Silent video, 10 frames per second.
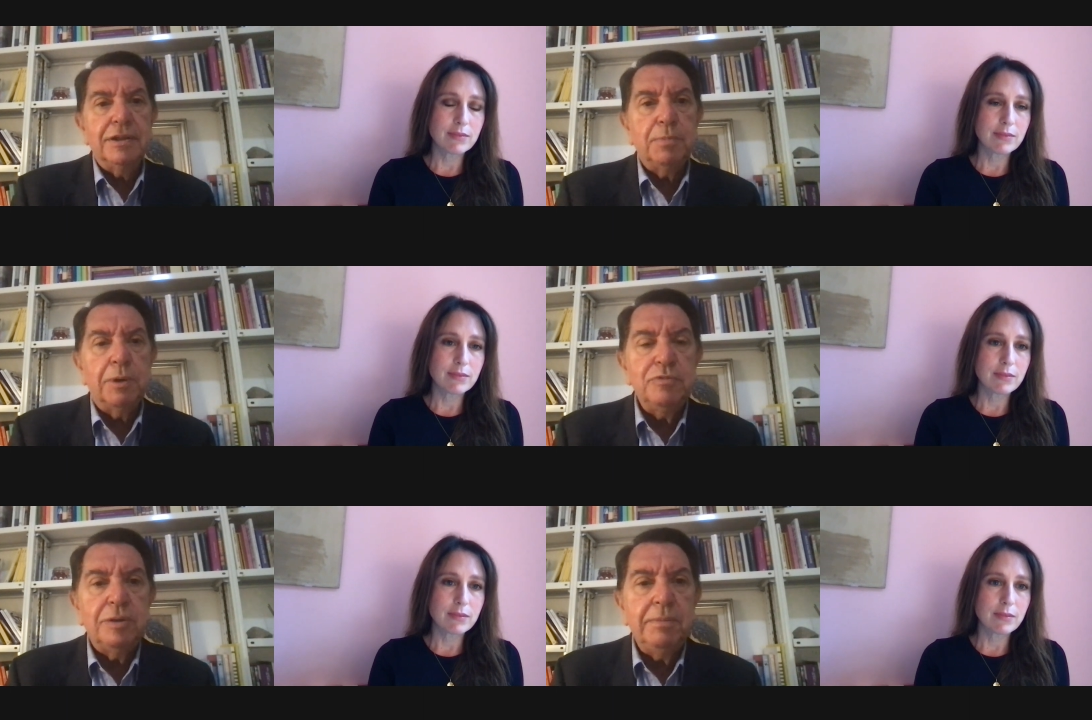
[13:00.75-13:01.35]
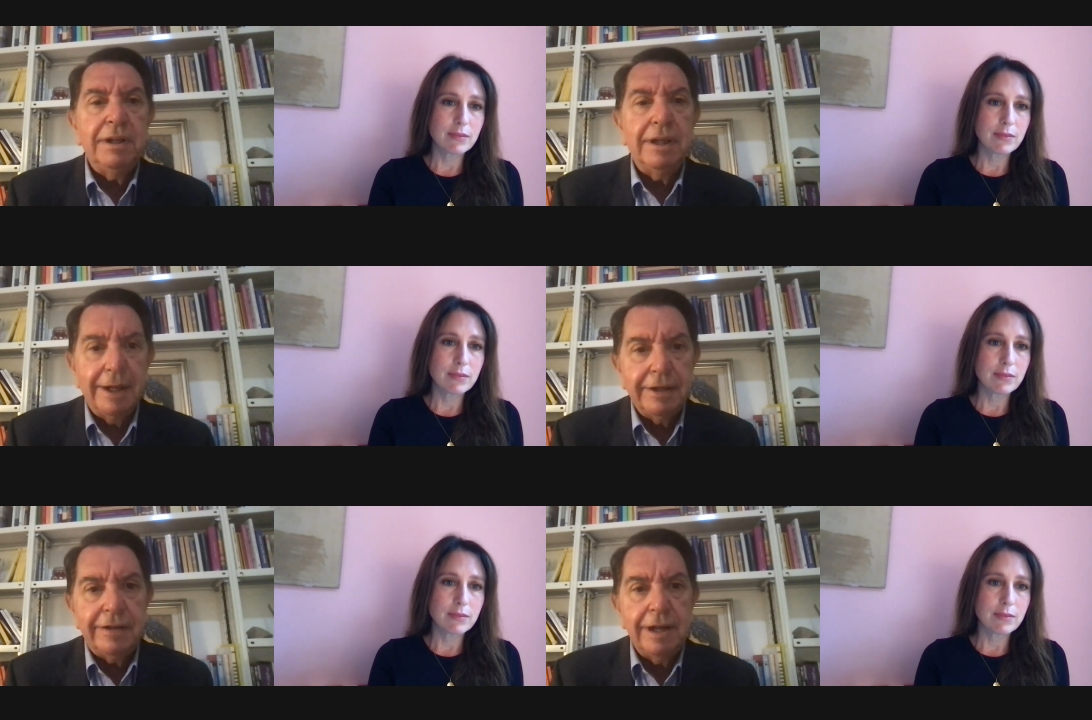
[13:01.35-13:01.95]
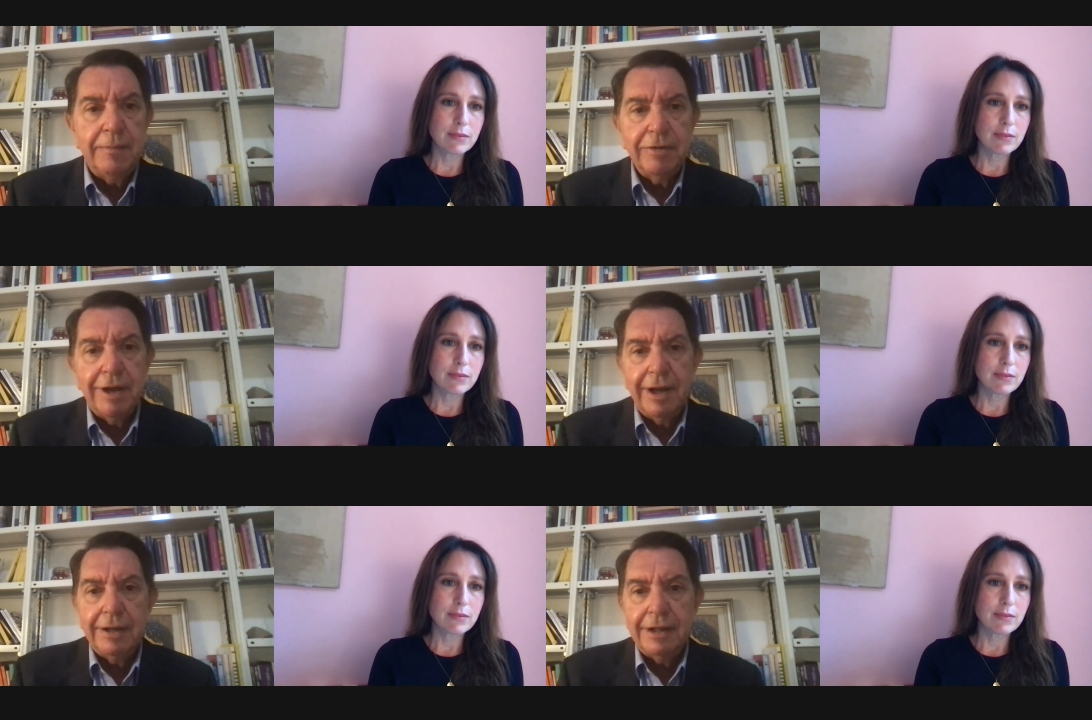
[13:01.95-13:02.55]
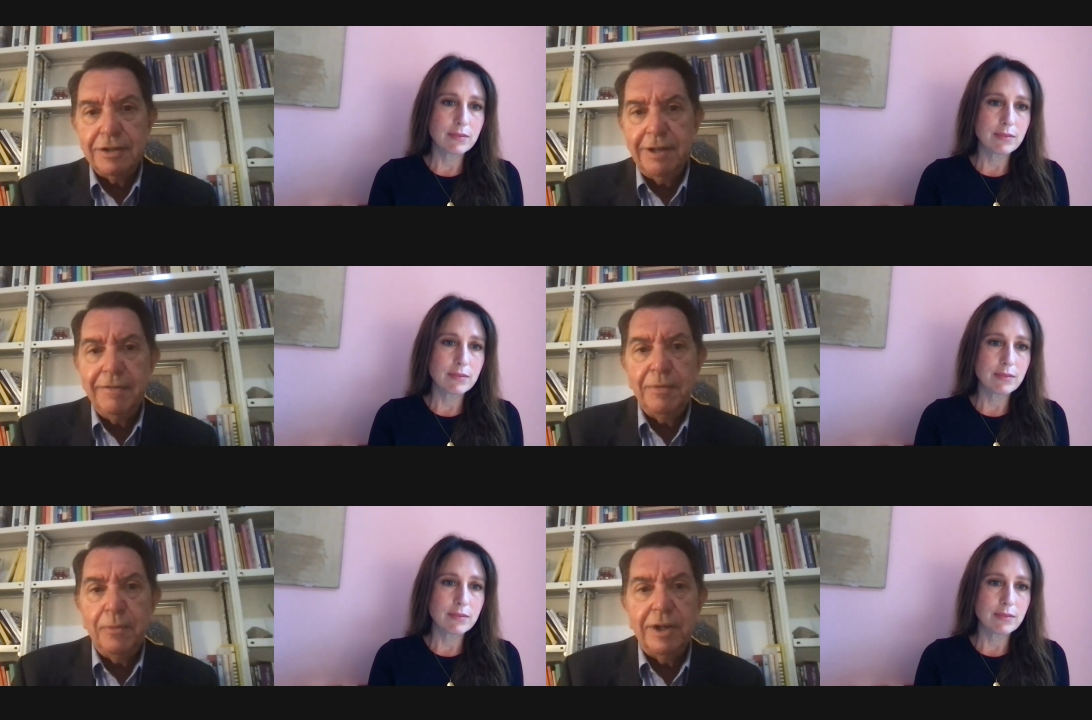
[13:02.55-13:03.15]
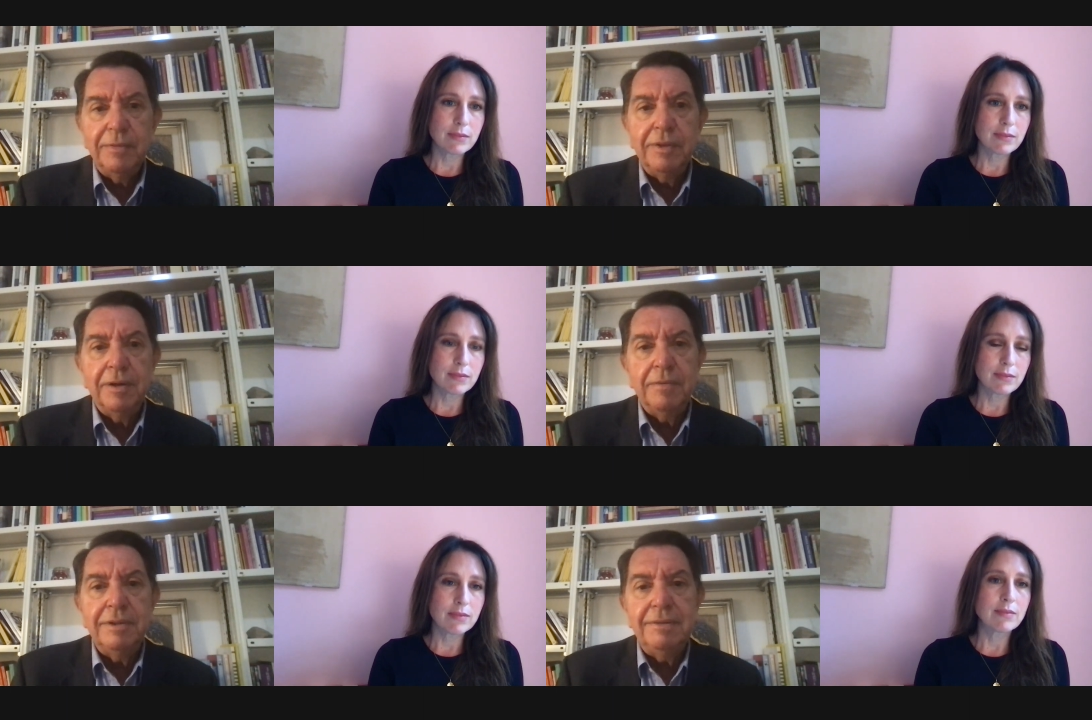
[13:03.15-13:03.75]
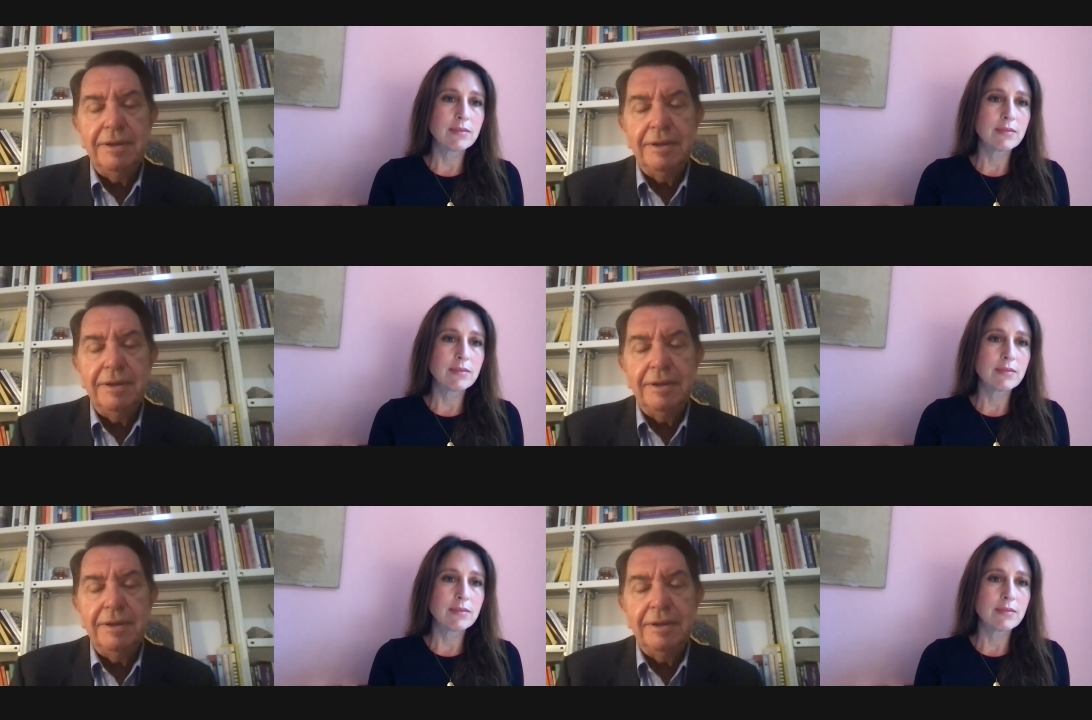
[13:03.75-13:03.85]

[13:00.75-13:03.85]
Speaker 1: the next pope should be elected democratically. So even while there,